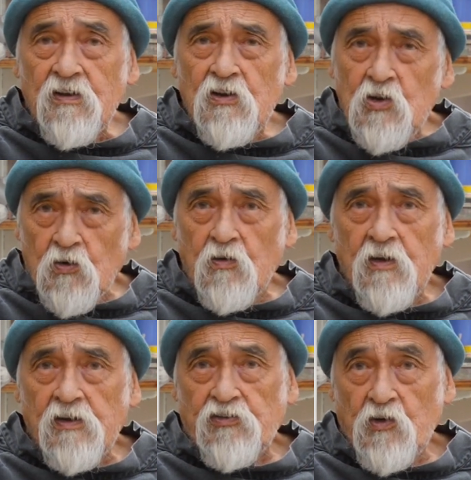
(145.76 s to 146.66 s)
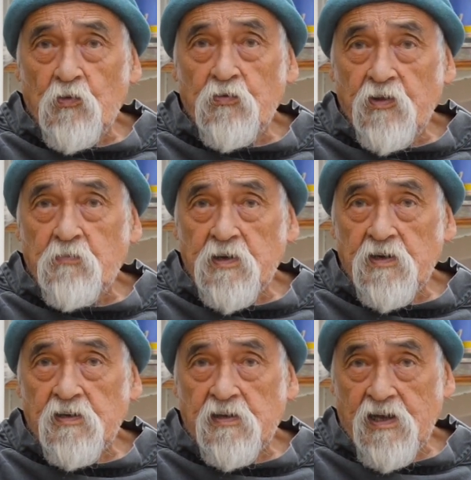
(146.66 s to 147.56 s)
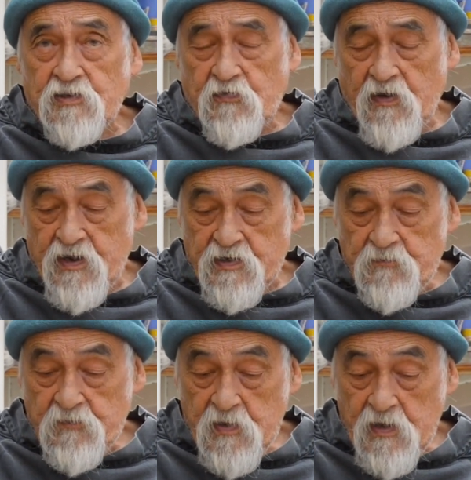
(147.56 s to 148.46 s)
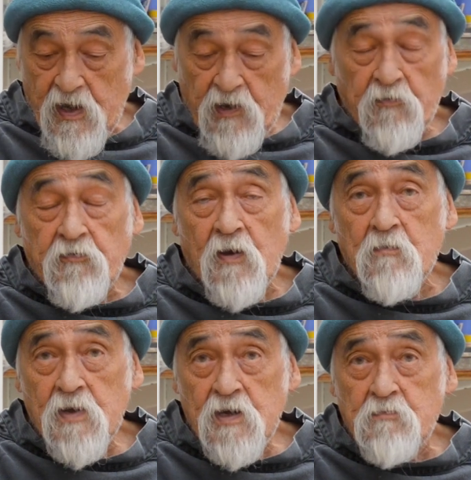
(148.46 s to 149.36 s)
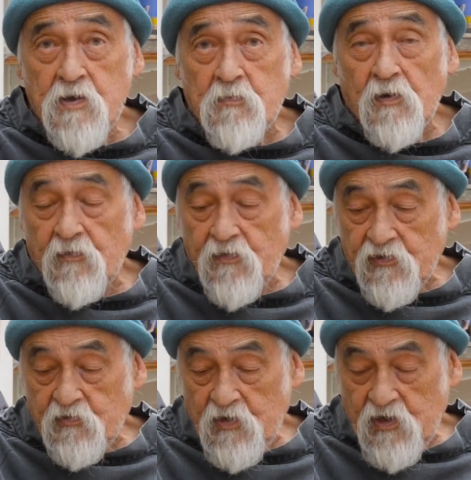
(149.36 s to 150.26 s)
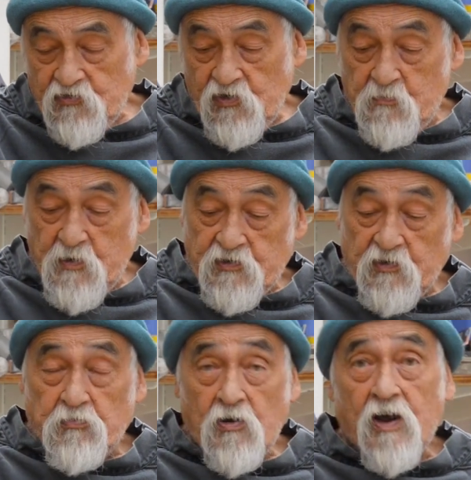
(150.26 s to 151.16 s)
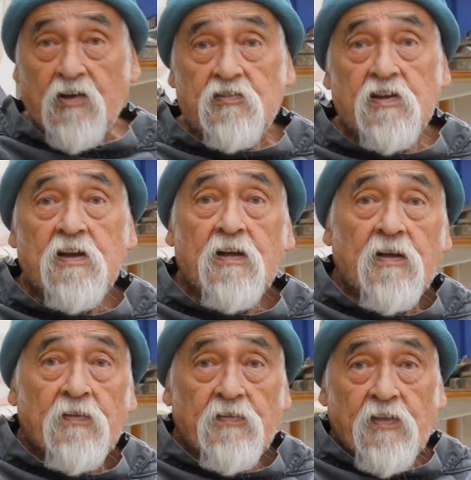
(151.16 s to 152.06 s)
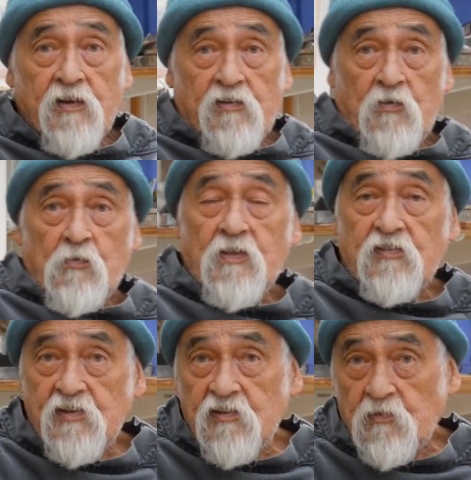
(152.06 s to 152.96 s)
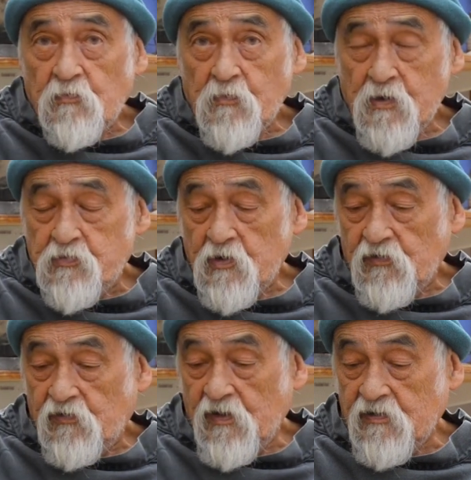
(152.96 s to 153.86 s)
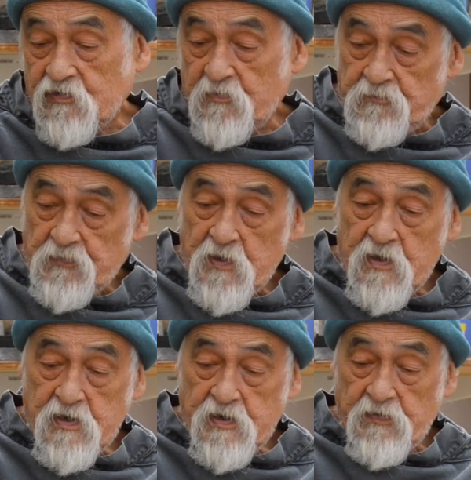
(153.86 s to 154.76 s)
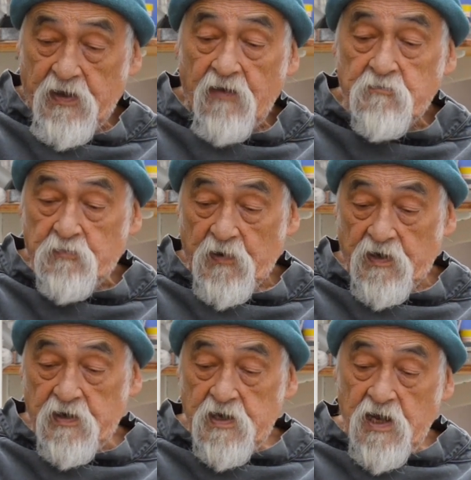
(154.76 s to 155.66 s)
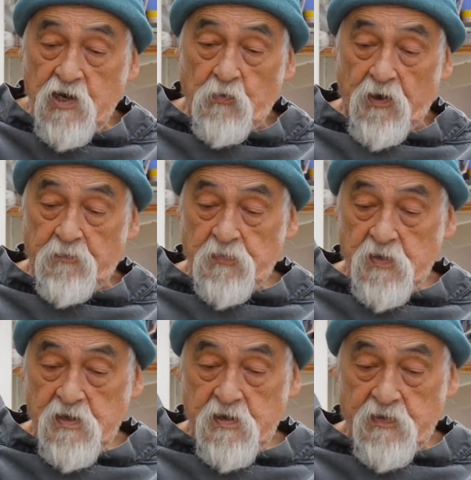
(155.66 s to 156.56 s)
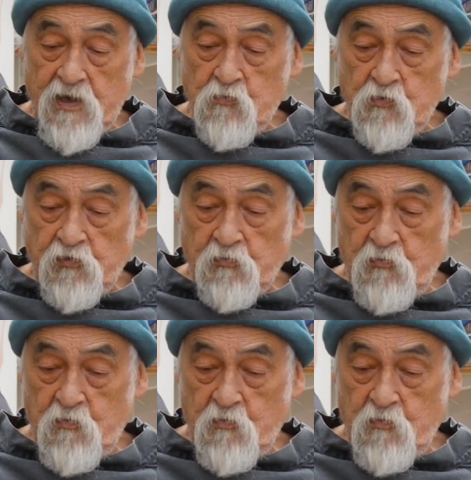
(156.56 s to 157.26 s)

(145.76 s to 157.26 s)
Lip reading: look as though they'd been gas fired. And in fact, many people have actually been surprised that when they see some of my pots that they haven't been. Anyway, that was